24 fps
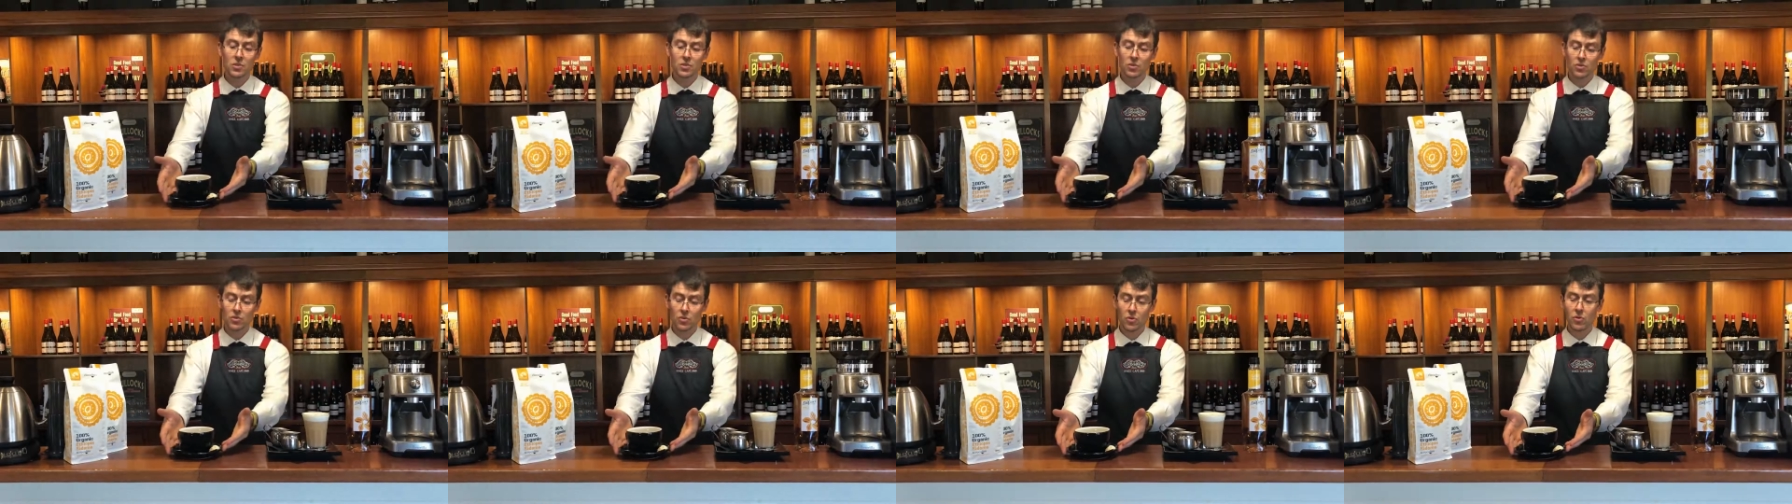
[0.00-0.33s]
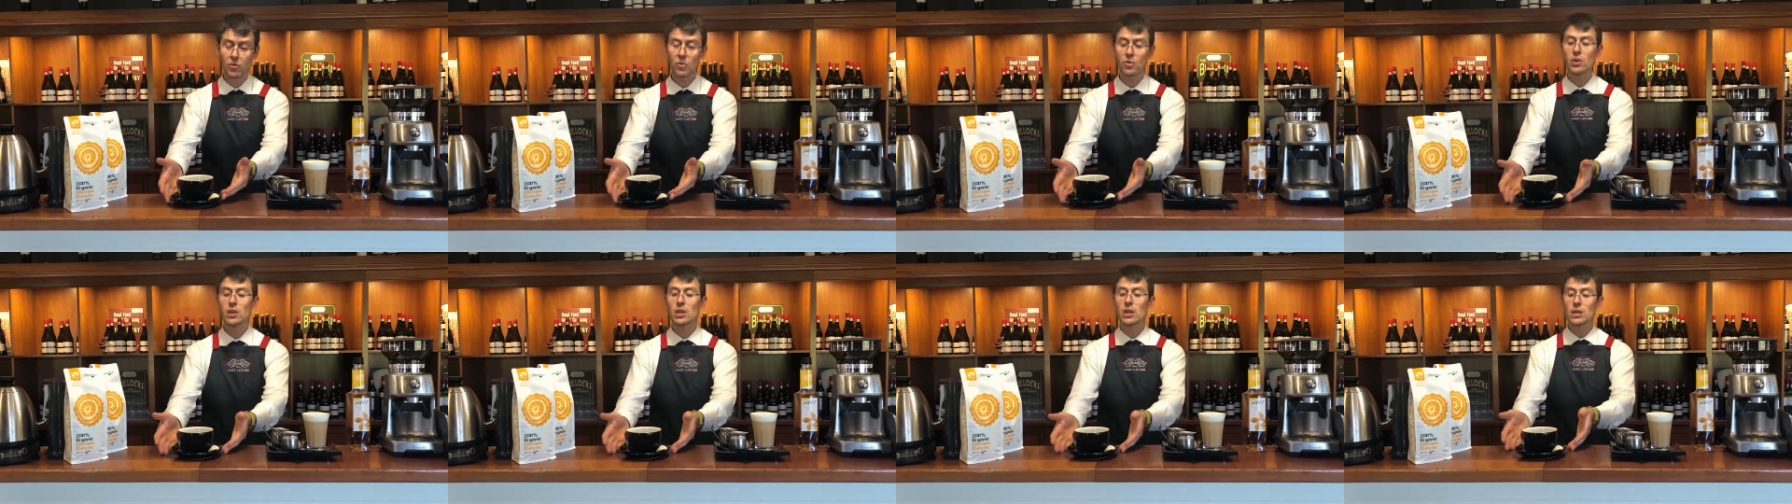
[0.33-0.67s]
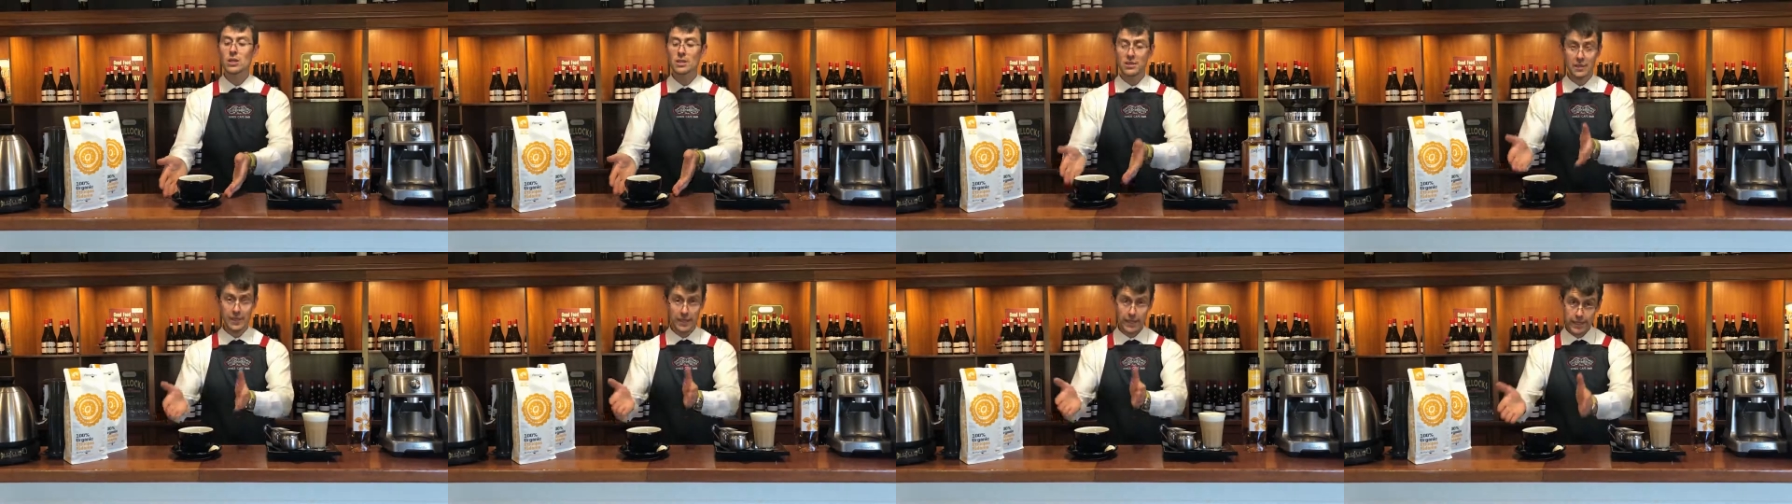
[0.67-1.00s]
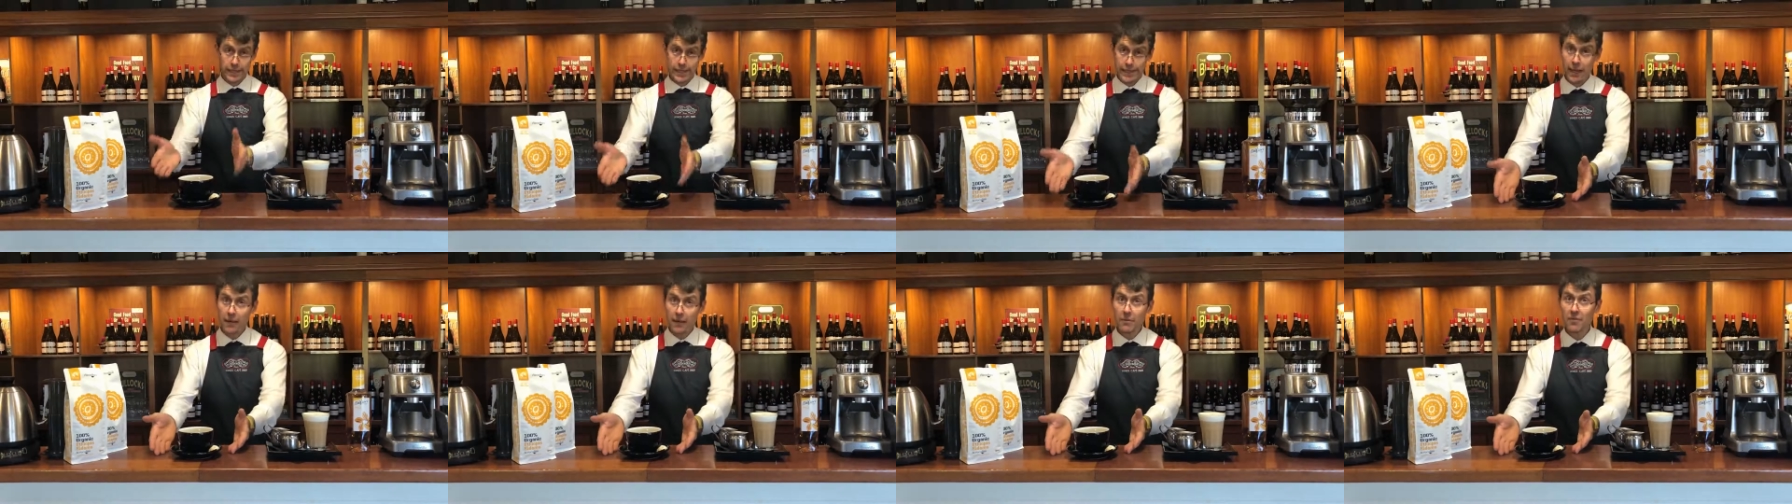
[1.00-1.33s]
So the
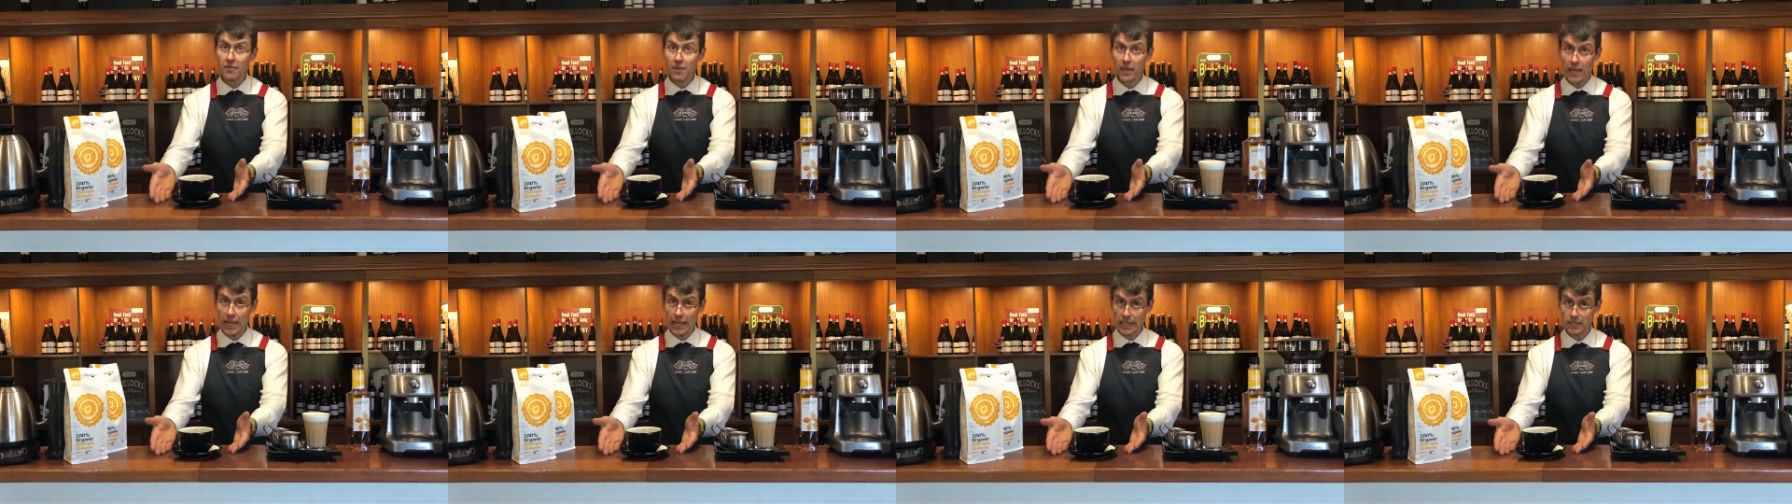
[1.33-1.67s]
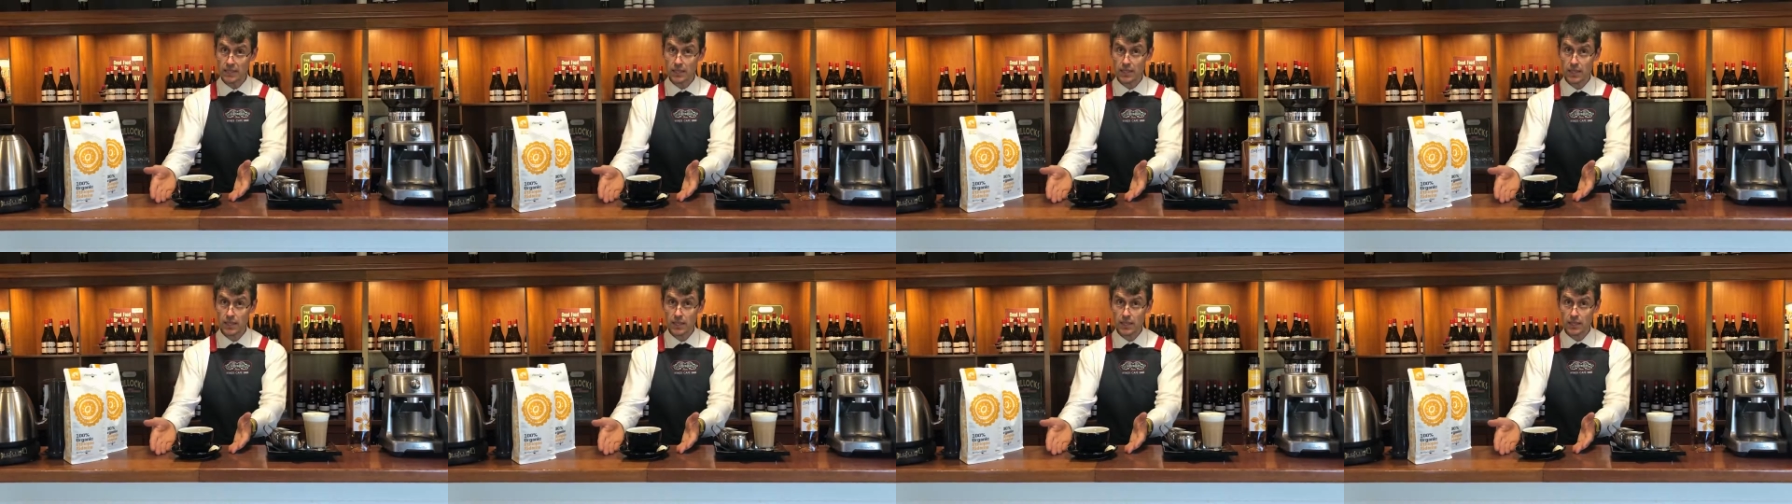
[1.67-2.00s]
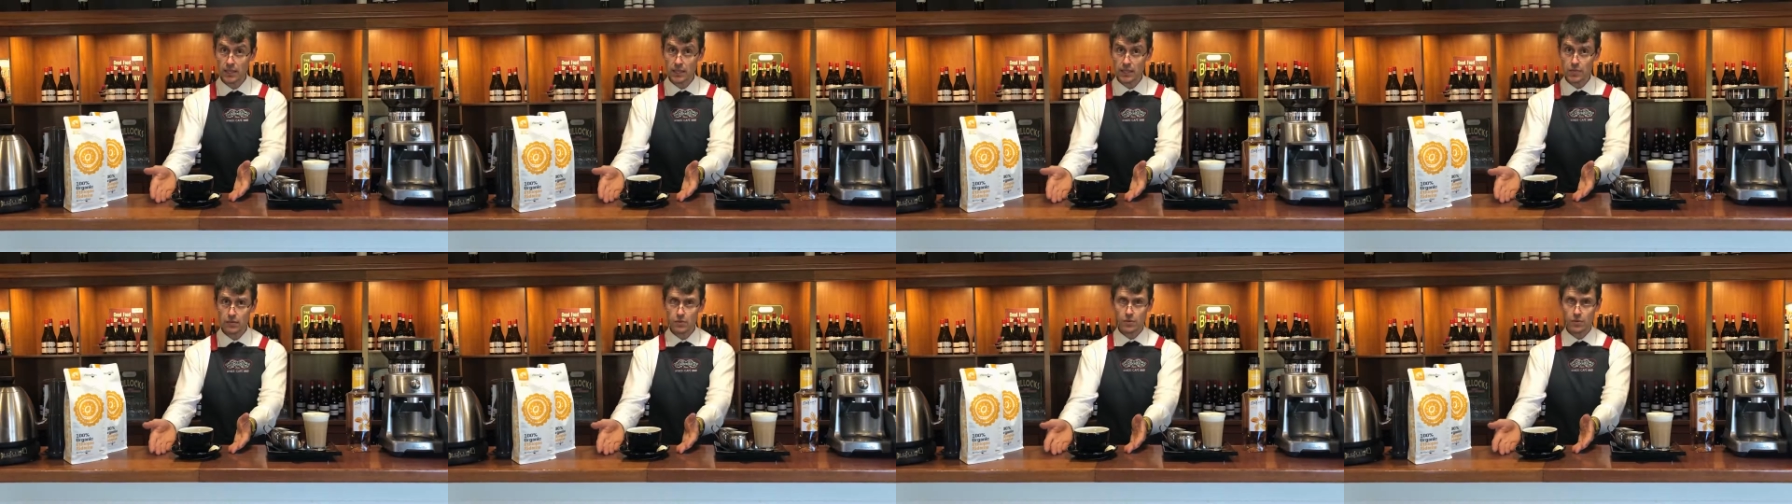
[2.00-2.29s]
Caffe latte,